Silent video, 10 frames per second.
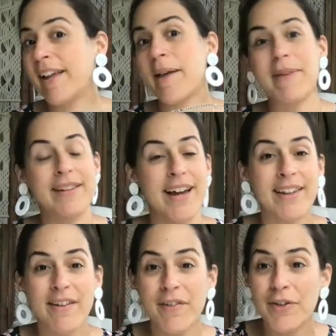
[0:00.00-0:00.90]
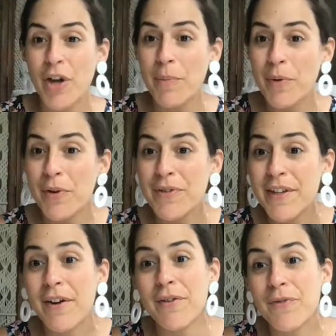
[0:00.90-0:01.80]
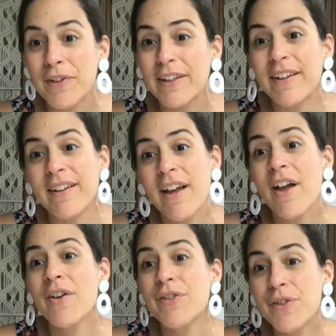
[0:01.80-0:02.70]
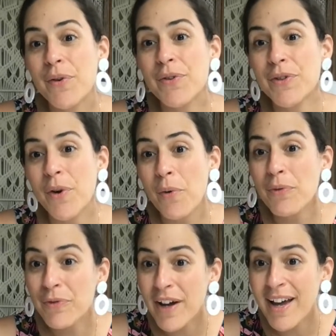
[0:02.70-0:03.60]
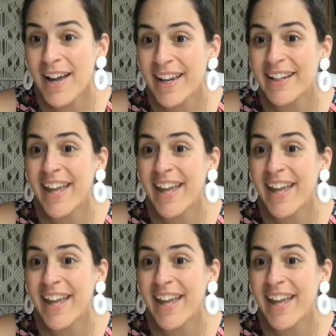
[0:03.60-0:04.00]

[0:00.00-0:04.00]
I mean, I love our shop owners. They are really so, so fun.